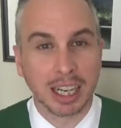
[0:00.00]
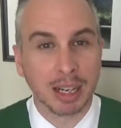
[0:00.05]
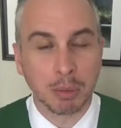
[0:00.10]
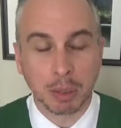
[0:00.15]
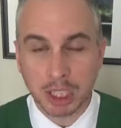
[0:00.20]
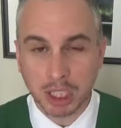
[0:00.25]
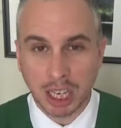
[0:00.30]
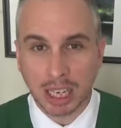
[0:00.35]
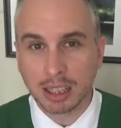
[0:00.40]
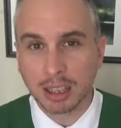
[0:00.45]
in
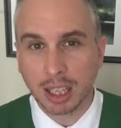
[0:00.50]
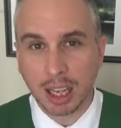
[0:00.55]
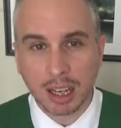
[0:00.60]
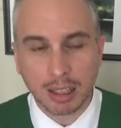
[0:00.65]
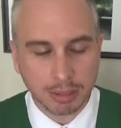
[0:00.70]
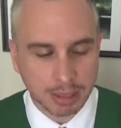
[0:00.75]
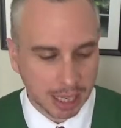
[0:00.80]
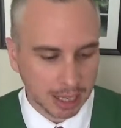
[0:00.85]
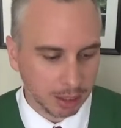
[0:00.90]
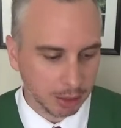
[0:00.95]
which I
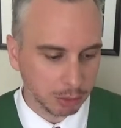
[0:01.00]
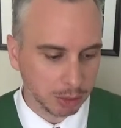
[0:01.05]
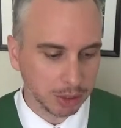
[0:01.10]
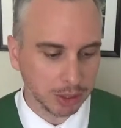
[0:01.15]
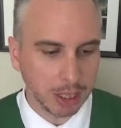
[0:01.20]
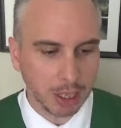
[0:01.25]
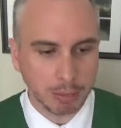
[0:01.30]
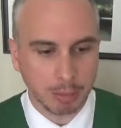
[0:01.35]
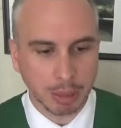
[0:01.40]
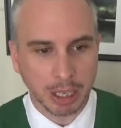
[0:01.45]
loved how it was
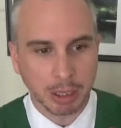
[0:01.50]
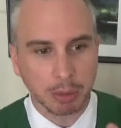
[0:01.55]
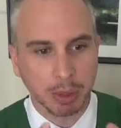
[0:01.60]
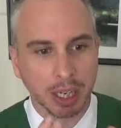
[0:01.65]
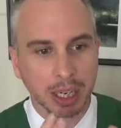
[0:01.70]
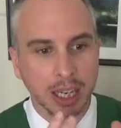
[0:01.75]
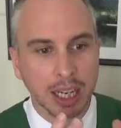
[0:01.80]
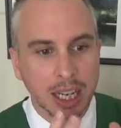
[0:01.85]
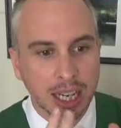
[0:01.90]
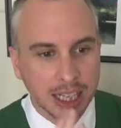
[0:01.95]
done, by the way.